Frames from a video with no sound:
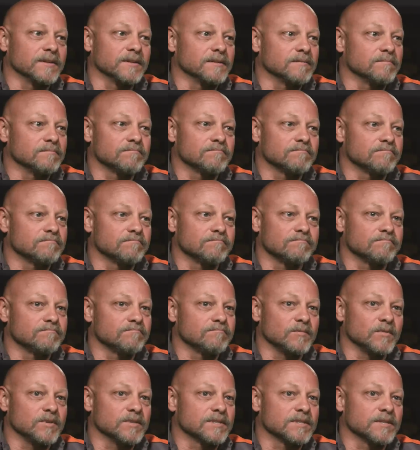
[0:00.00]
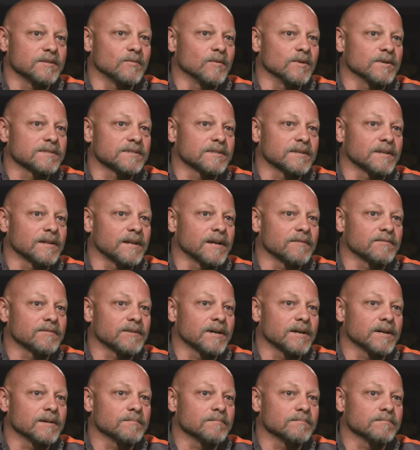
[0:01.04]
that you see once in a
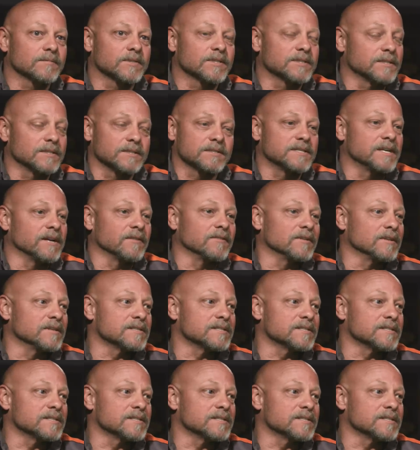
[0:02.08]
lifetime because it's never the